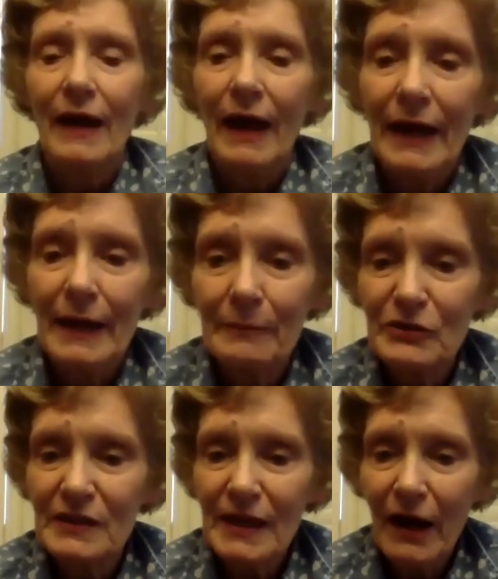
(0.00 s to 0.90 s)

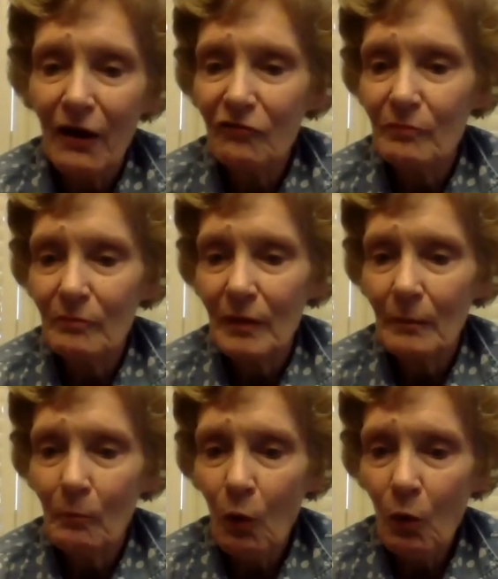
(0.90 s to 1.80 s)
himself
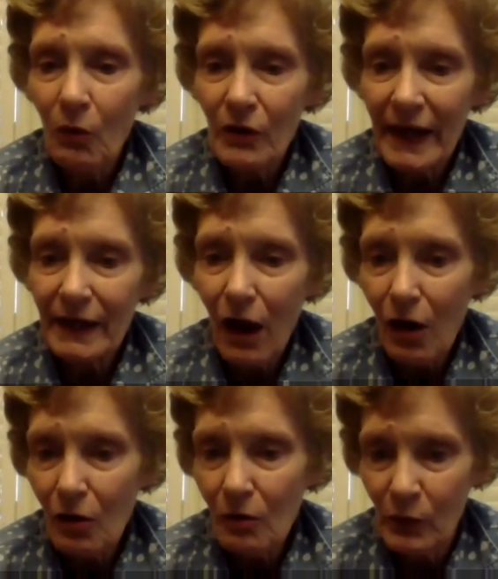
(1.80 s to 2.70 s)
more at
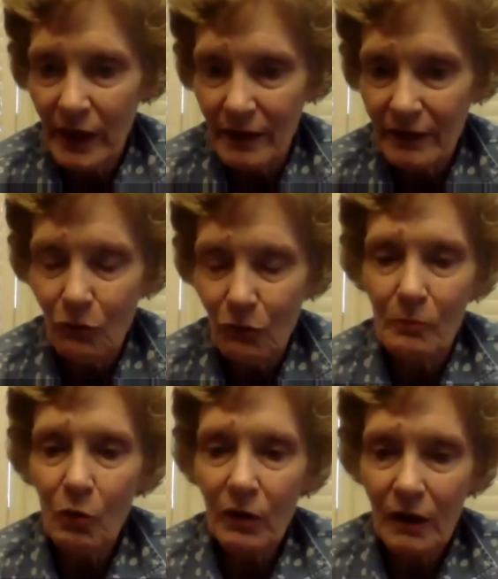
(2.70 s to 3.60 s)
home with or
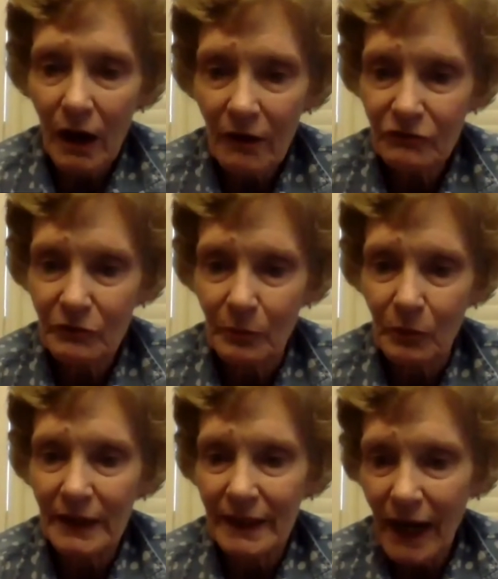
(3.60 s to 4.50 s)
more
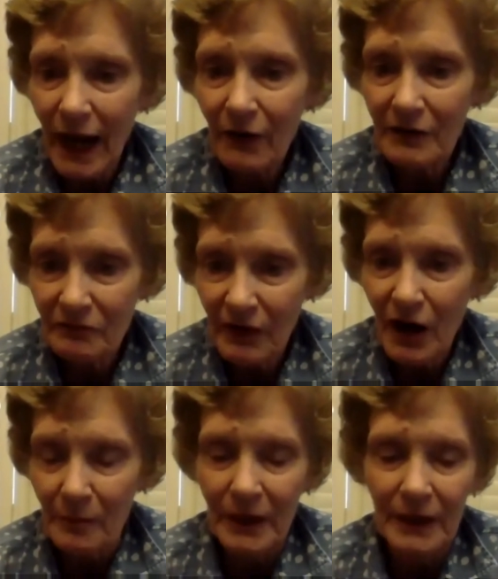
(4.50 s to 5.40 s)
comfortable in our
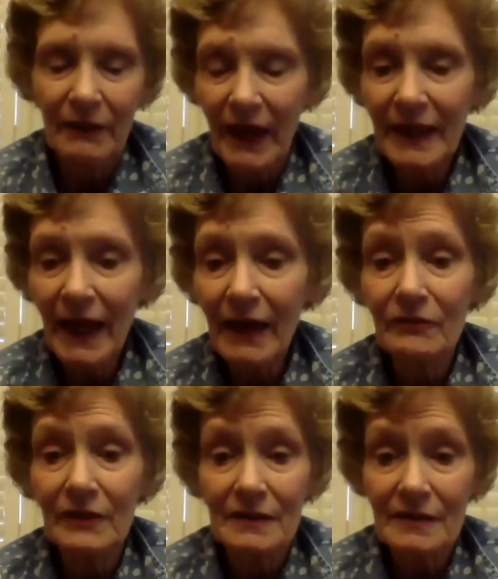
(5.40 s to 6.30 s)
environment. And they gave
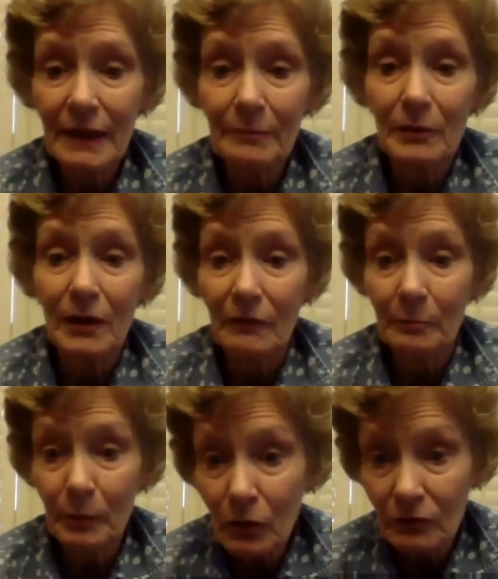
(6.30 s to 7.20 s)
an example of a
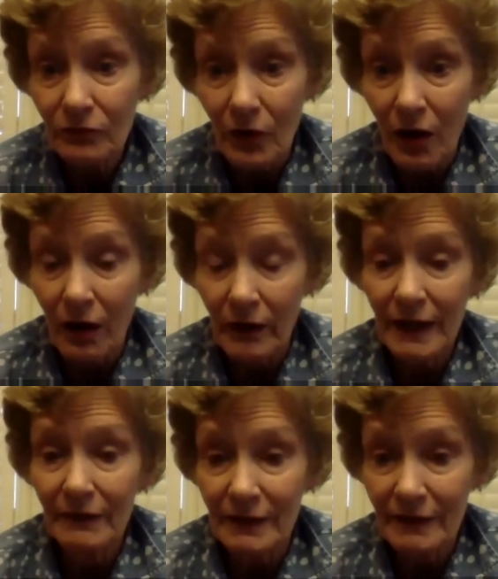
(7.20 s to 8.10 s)
bullfrog
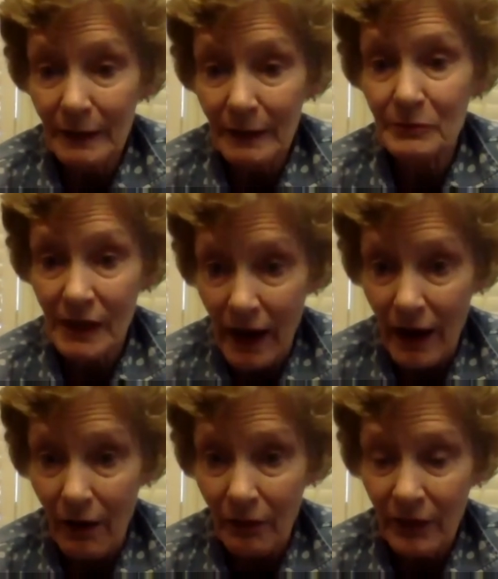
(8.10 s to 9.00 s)
in the deep
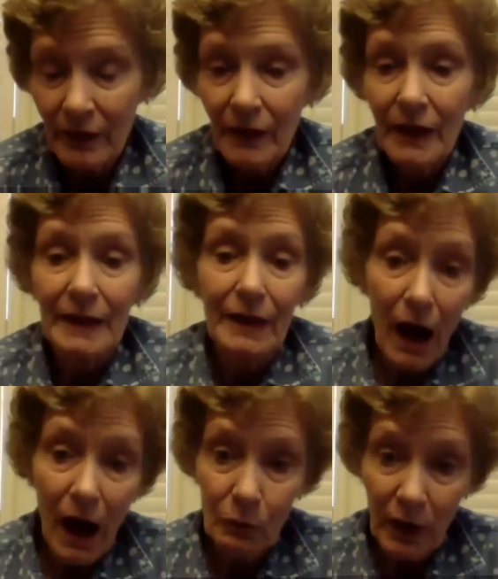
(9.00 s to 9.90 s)
south in
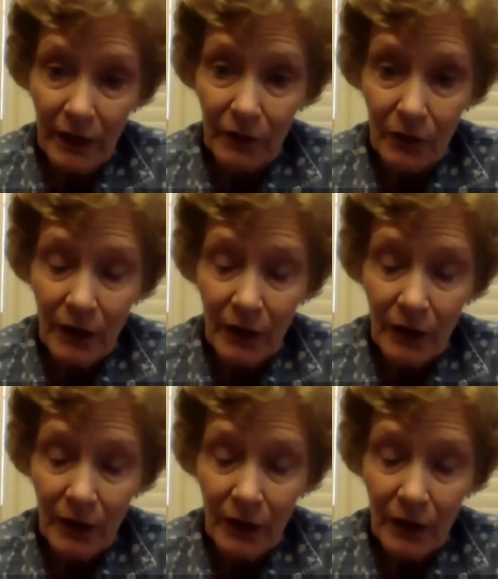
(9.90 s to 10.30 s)
hot weather,